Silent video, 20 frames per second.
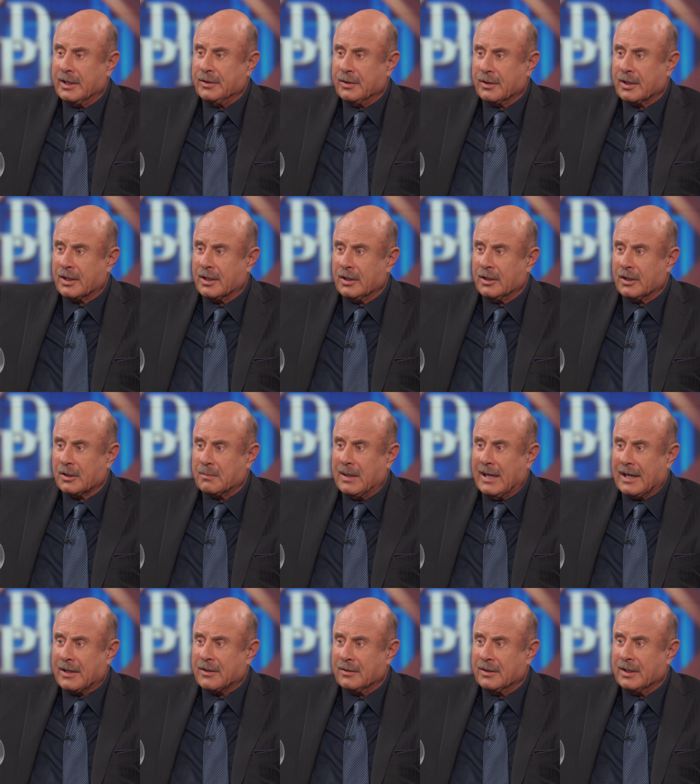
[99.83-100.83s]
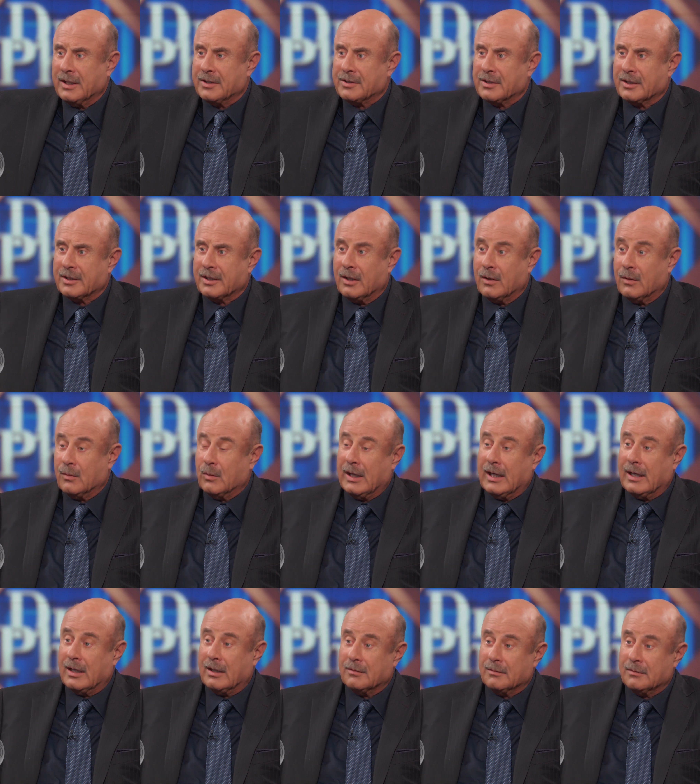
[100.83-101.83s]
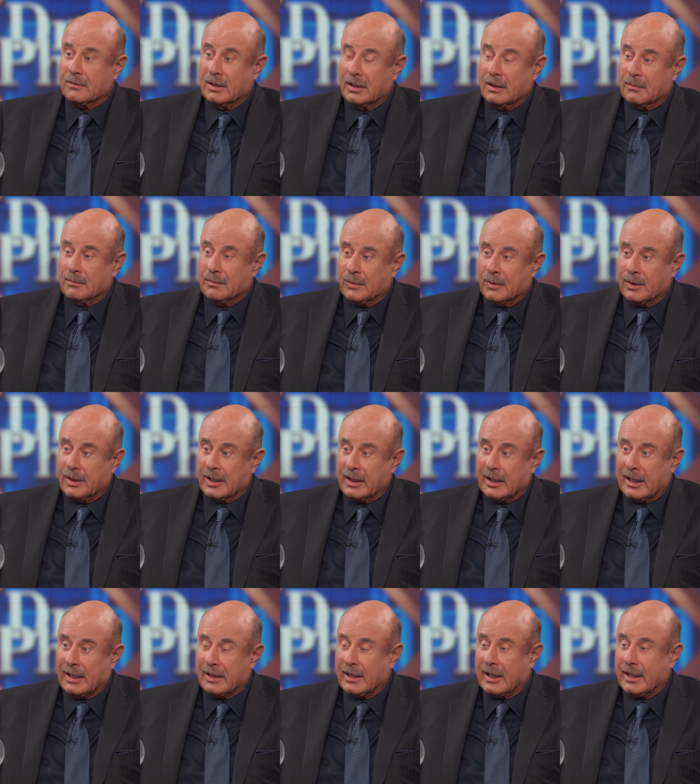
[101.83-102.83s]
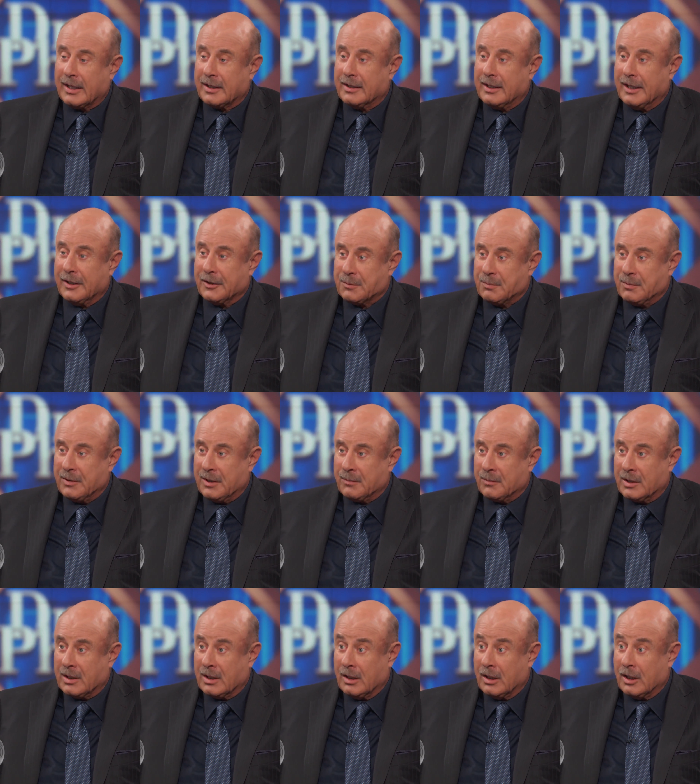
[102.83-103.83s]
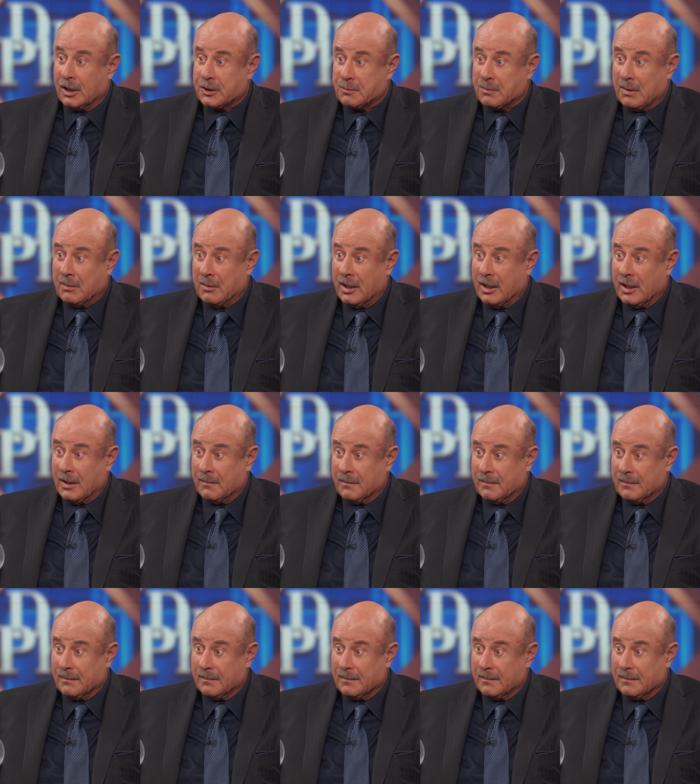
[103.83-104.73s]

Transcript: And you're going to look back on this and go, wow, boy, did I take a tailspin when I lost my mom.